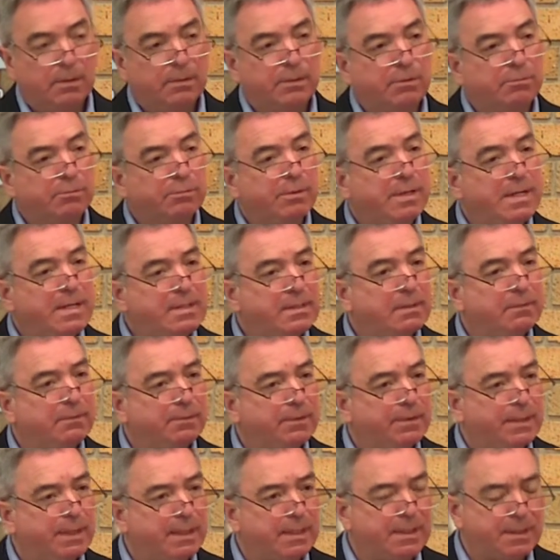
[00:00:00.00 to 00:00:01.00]
The reason
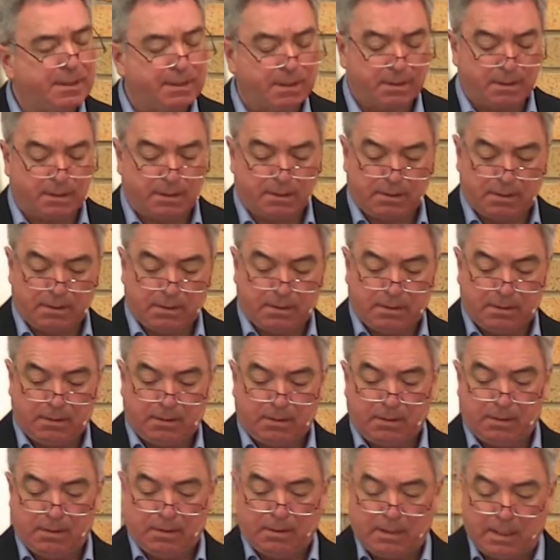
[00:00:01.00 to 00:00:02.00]
for this
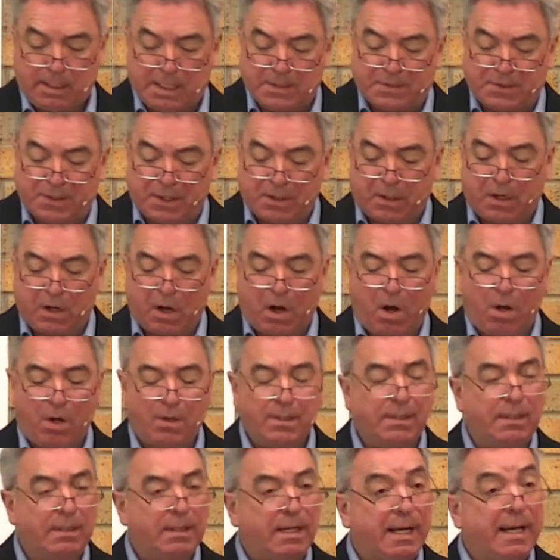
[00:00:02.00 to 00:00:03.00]
is that
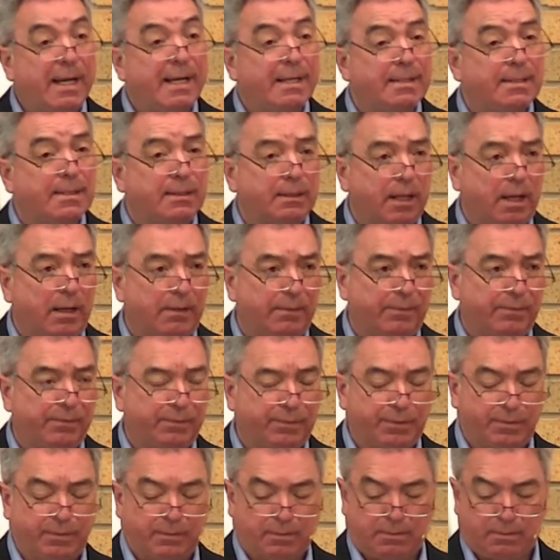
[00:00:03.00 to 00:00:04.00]
God is love
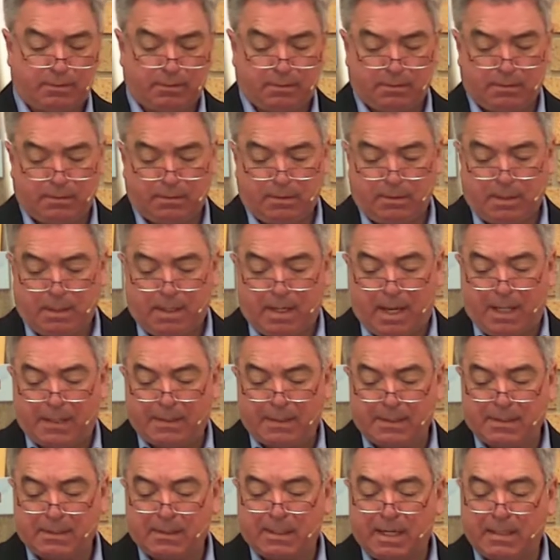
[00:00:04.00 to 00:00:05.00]
and
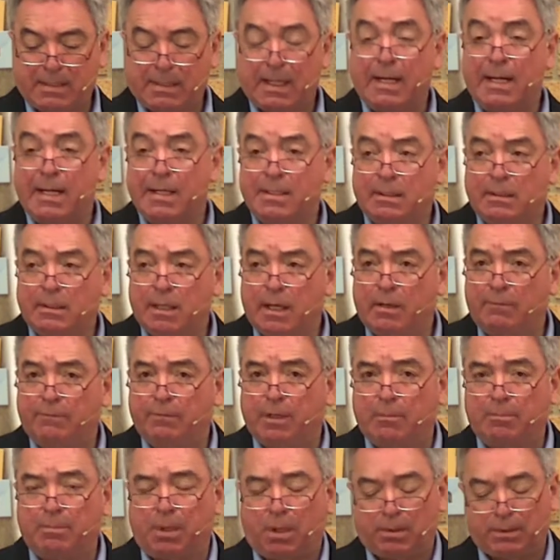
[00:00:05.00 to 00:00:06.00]
has set his love
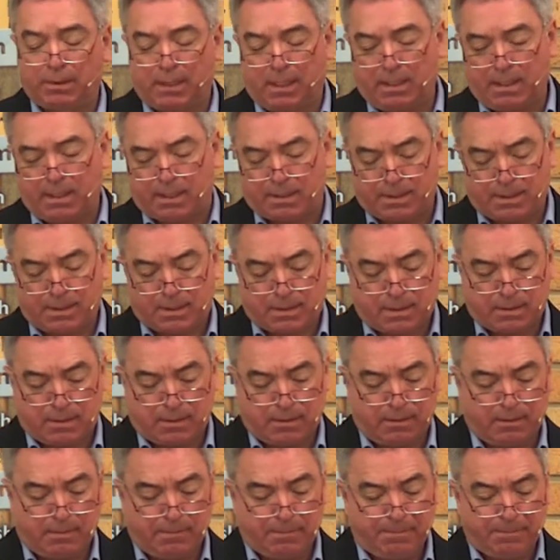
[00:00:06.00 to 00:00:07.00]
upon us.
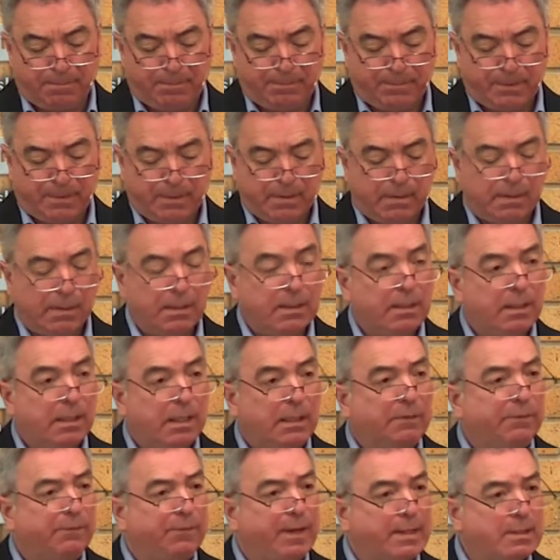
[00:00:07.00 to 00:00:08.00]

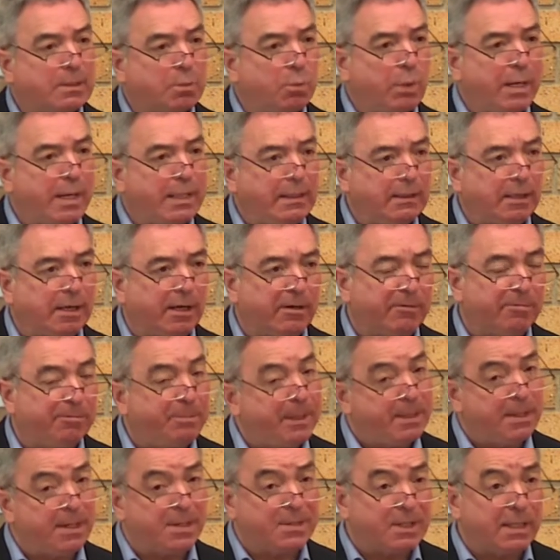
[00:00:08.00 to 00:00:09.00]
In fact, we love
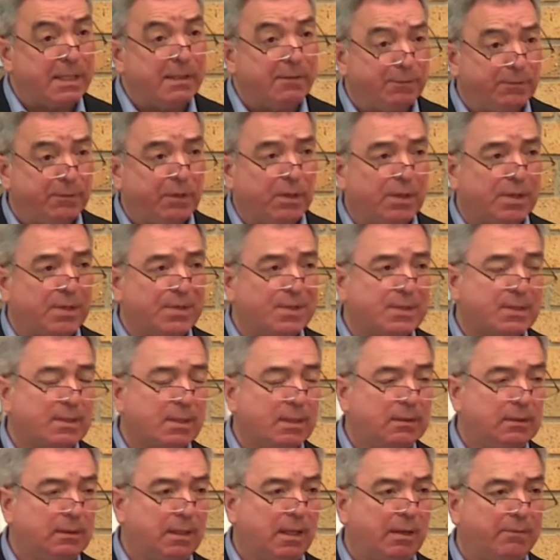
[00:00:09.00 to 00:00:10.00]
because he first
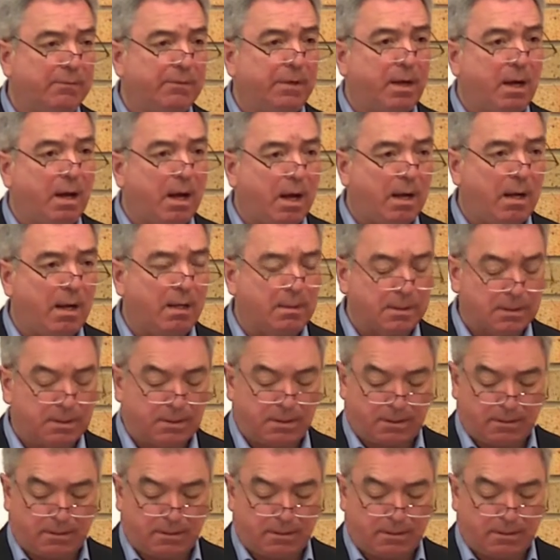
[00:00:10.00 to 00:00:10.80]
loved us.